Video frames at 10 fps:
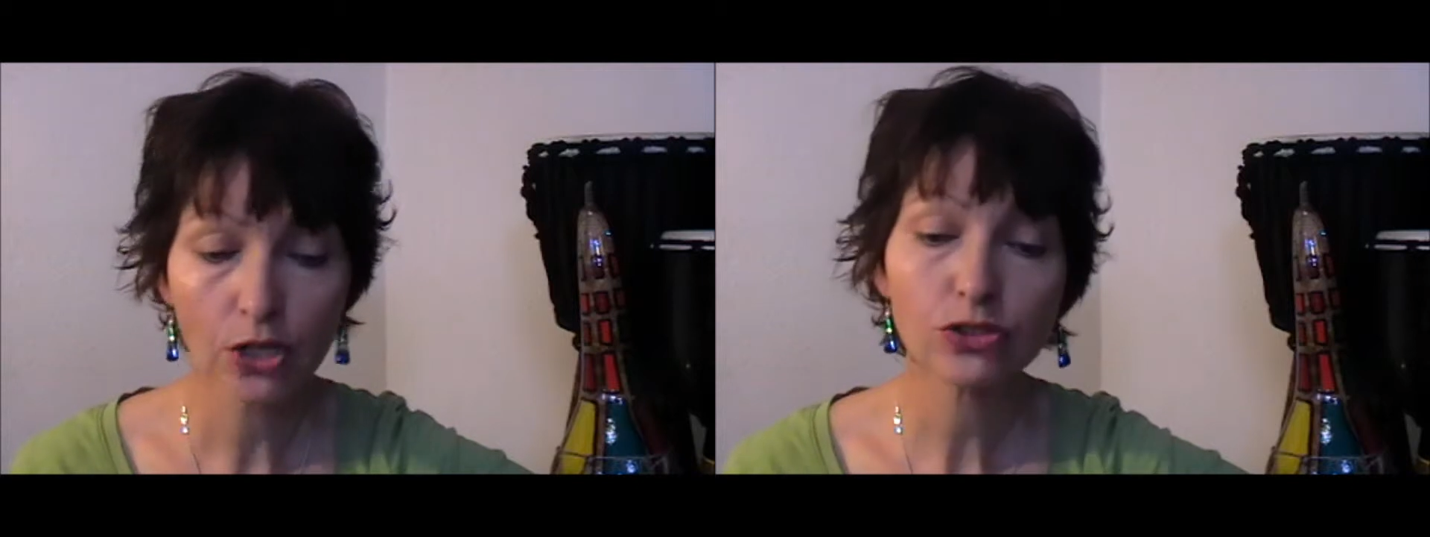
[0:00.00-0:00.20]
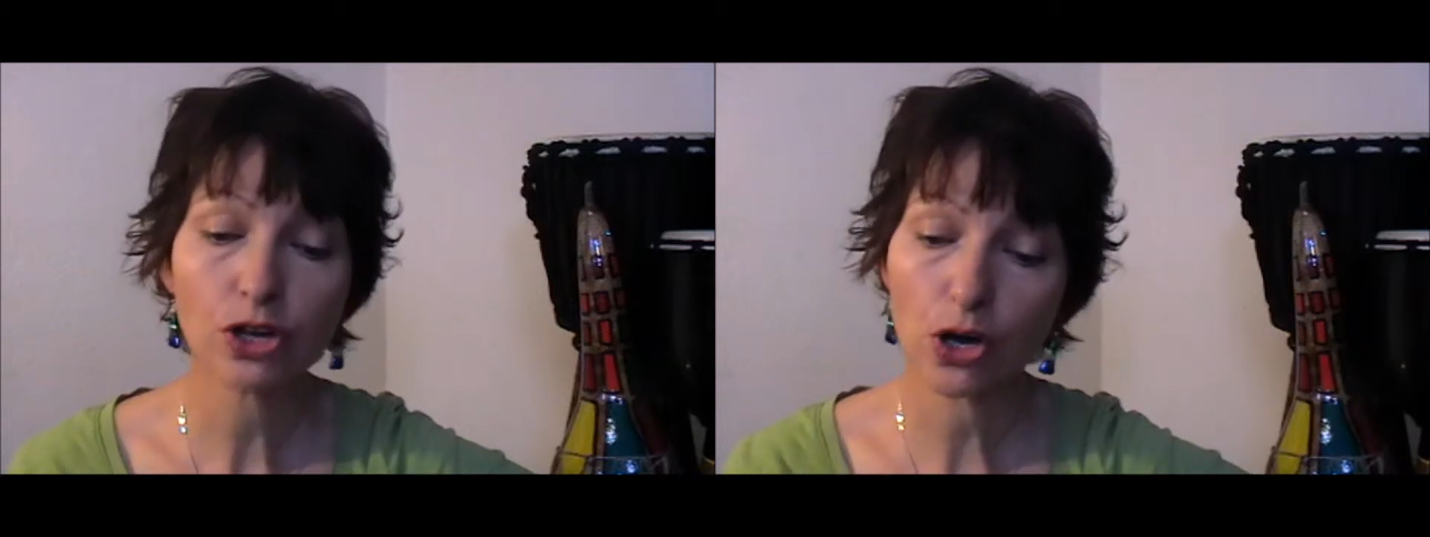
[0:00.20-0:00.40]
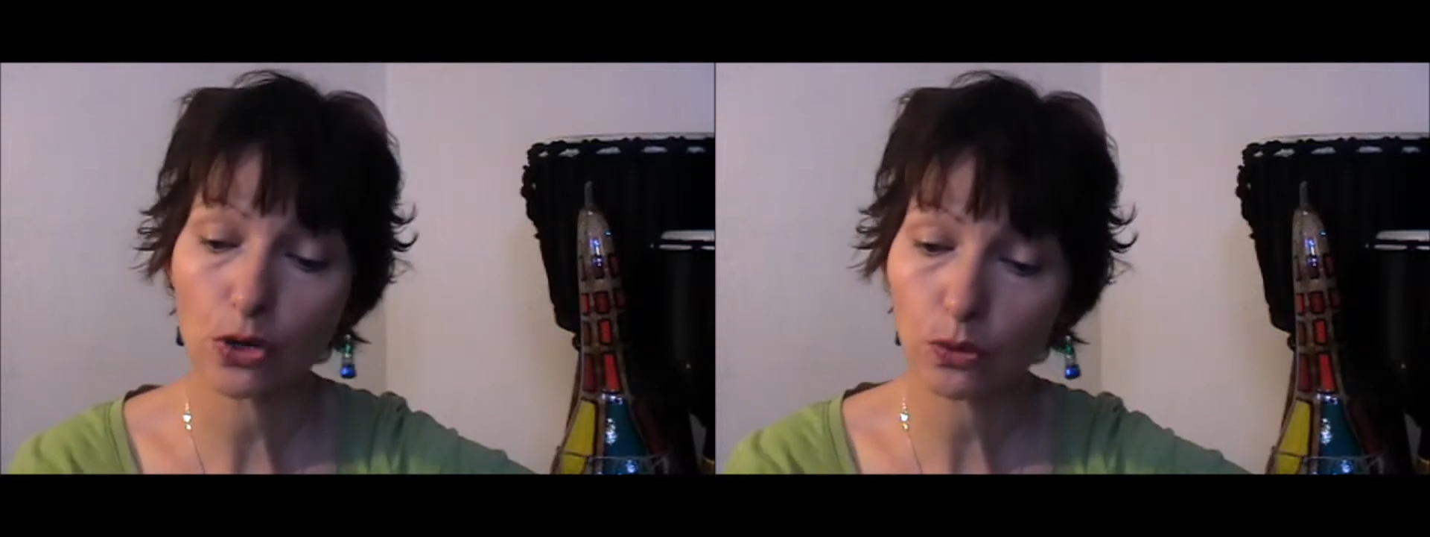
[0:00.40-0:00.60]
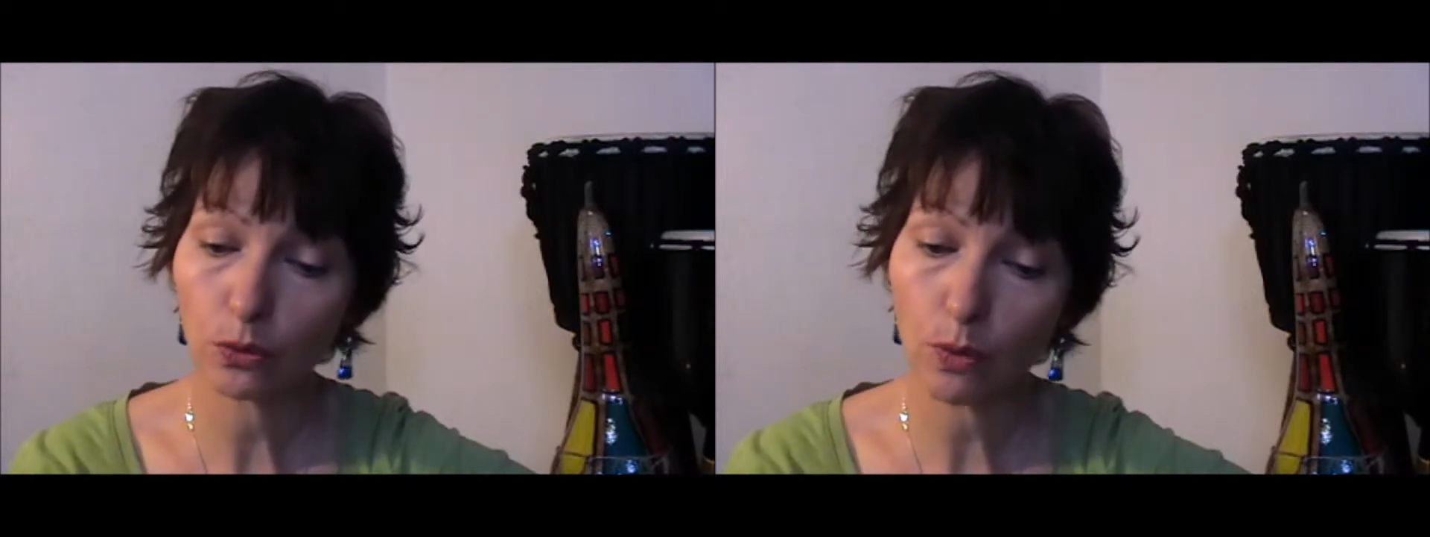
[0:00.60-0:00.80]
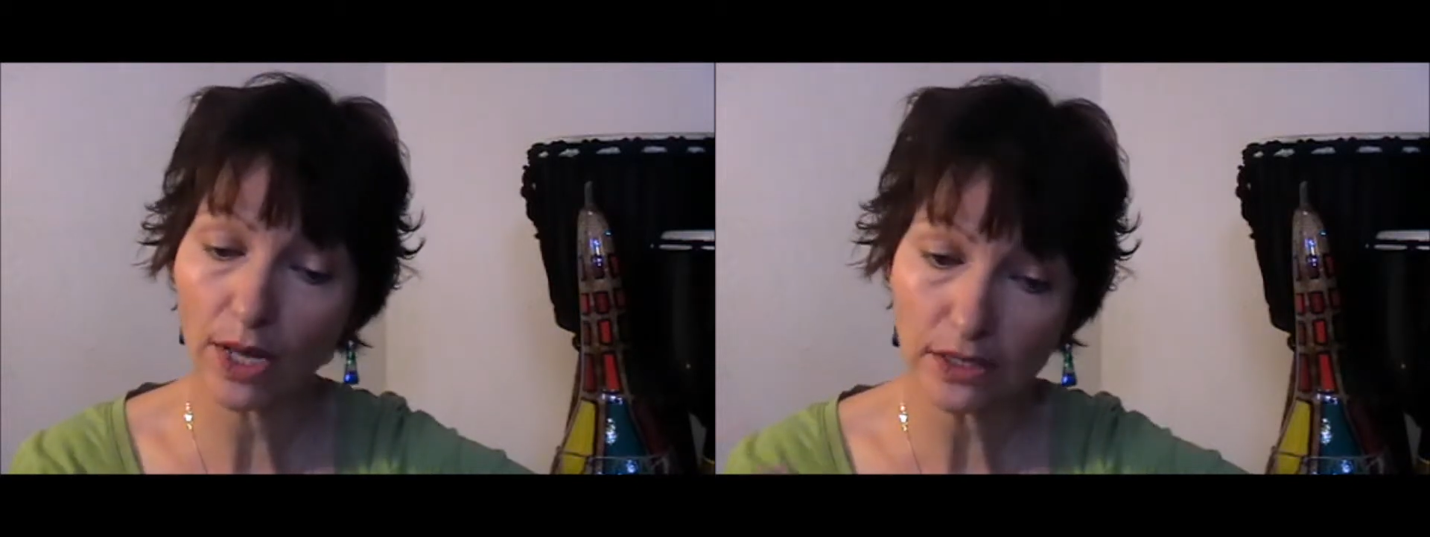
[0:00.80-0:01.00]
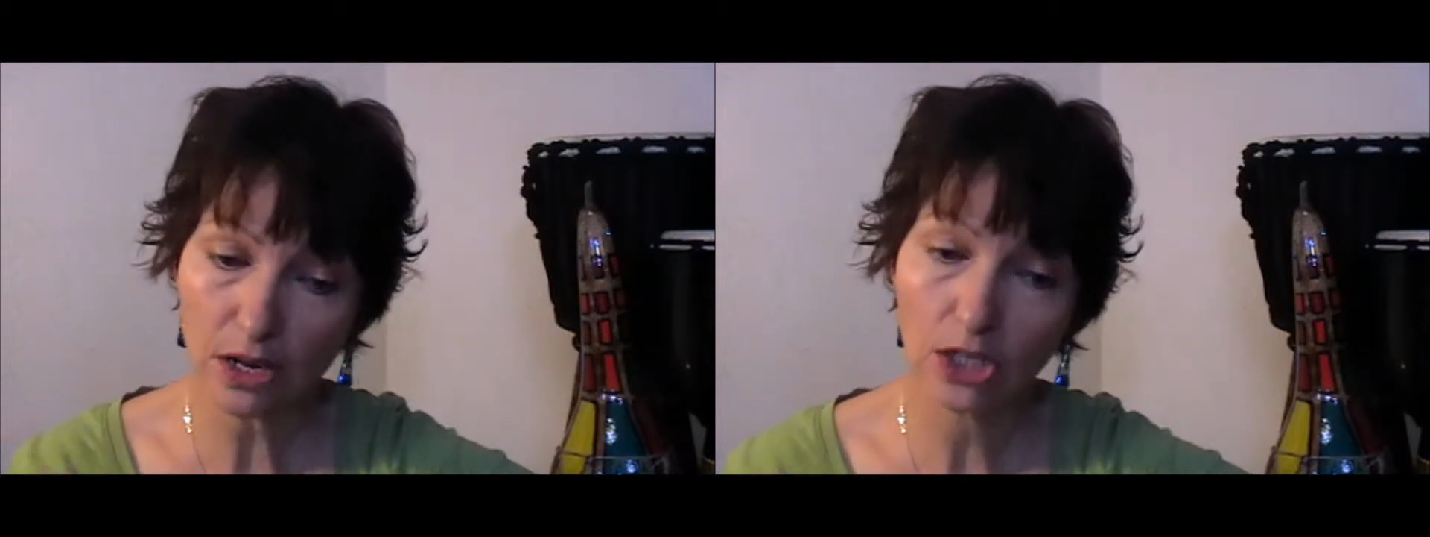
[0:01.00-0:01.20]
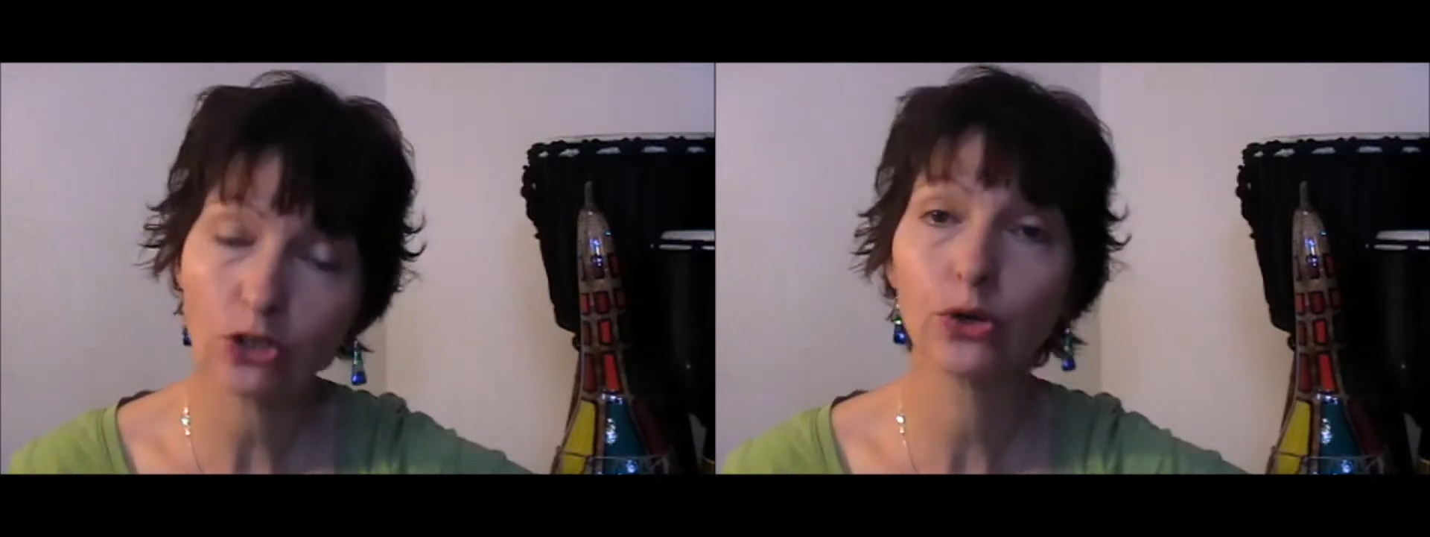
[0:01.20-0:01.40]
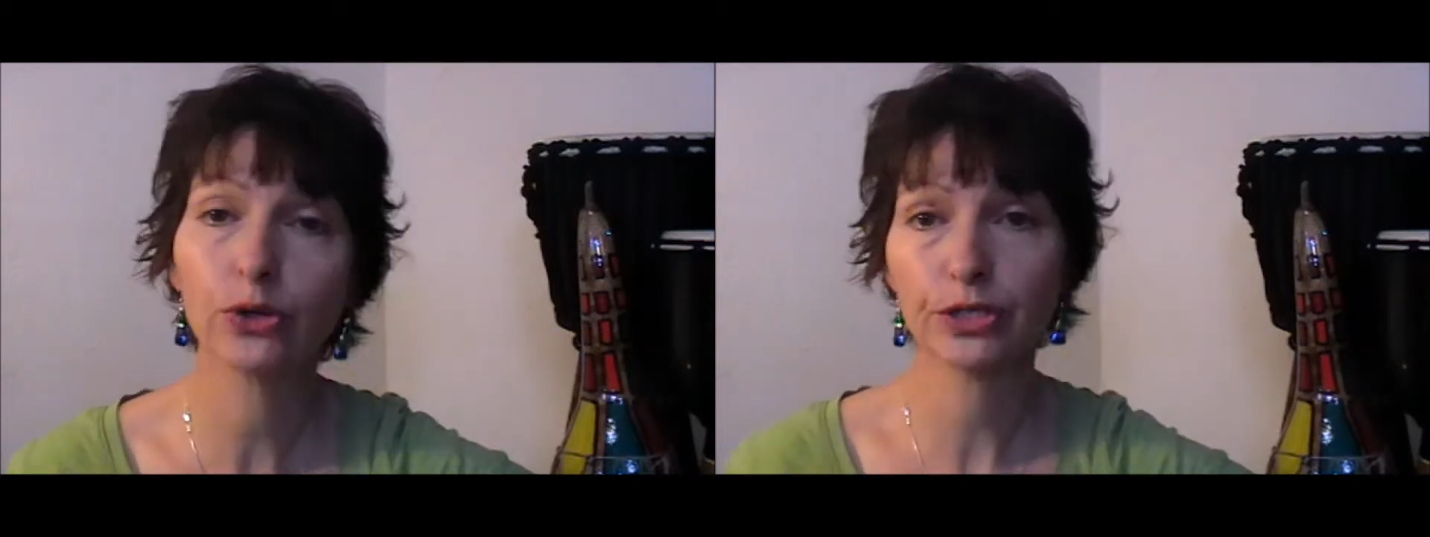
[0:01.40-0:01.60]
So once I
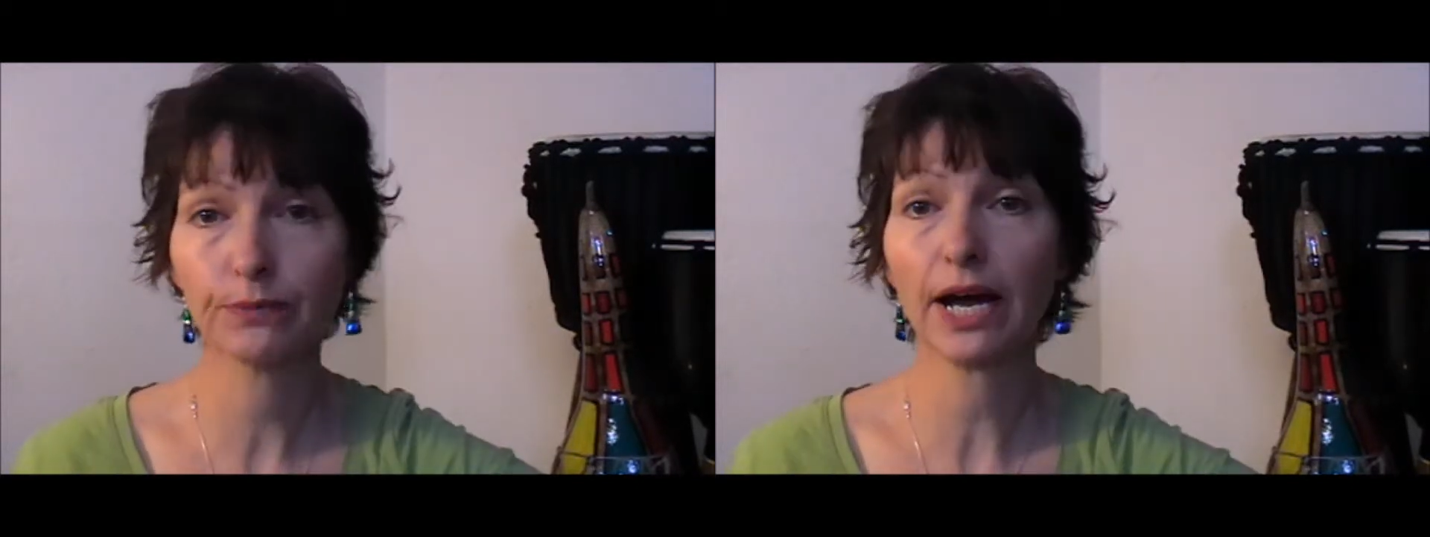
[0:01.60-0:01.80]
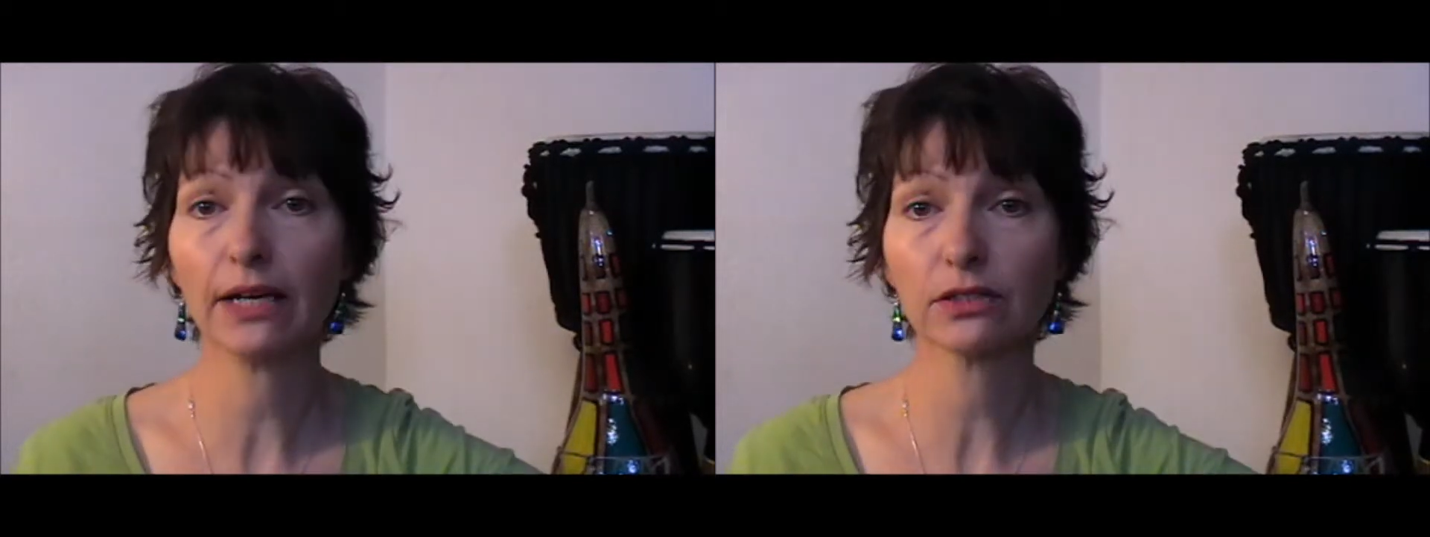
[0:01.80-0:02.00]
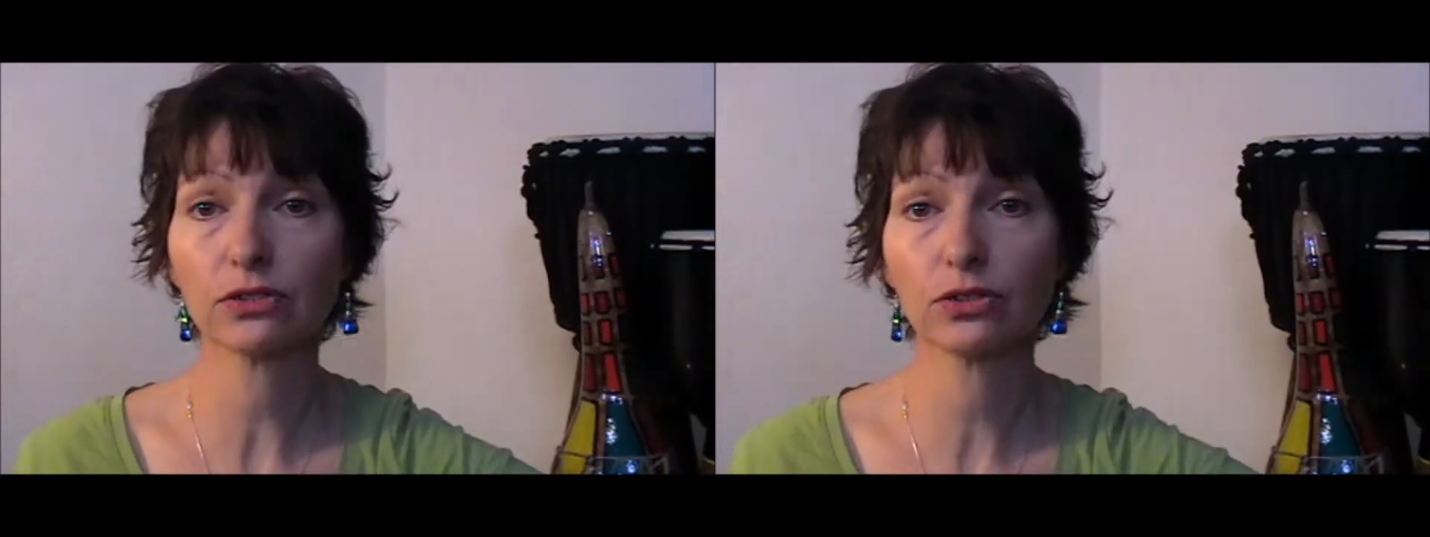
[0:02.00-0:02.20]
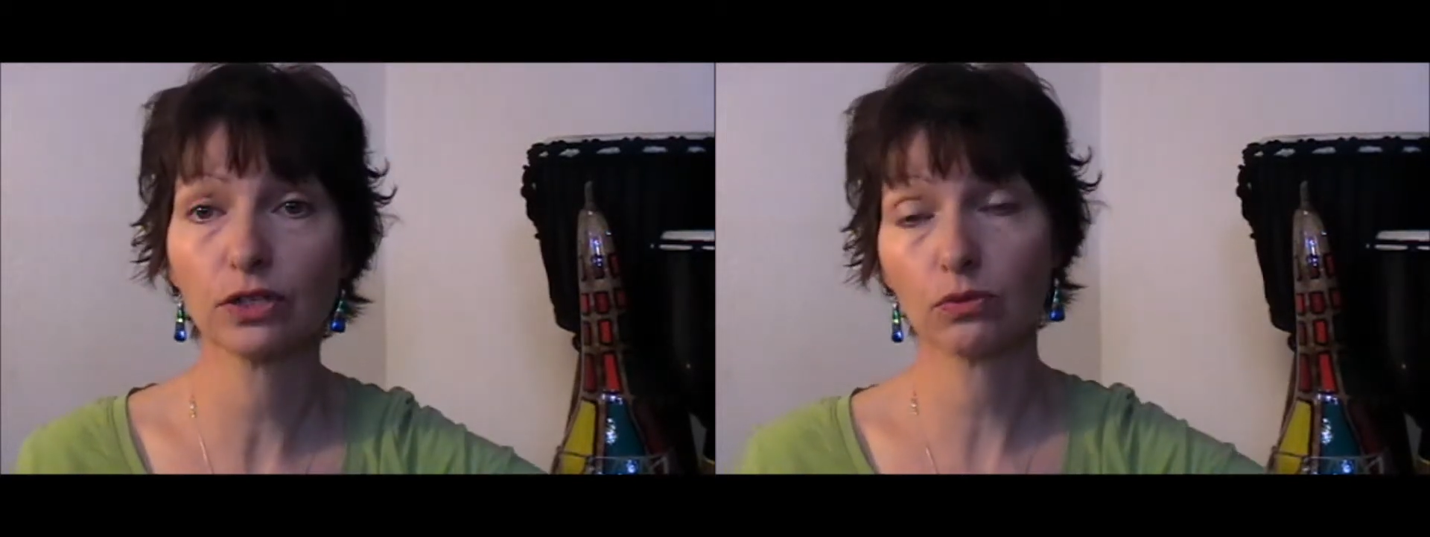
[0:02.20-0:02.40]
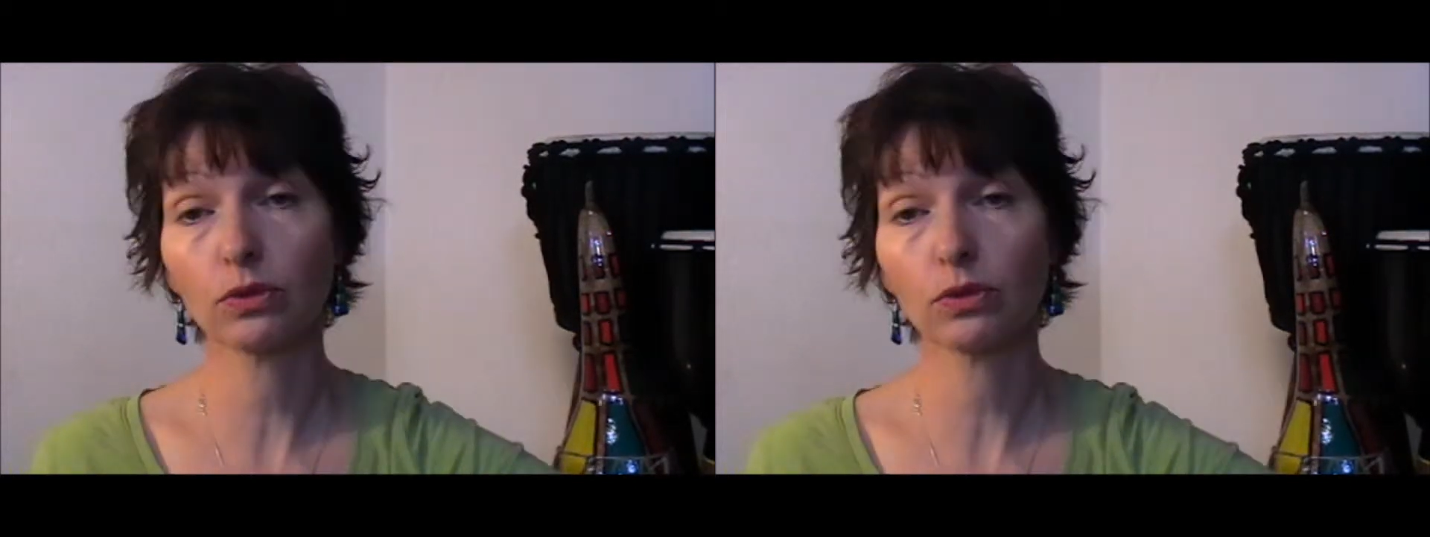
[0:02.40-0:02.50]
learnt about soothing,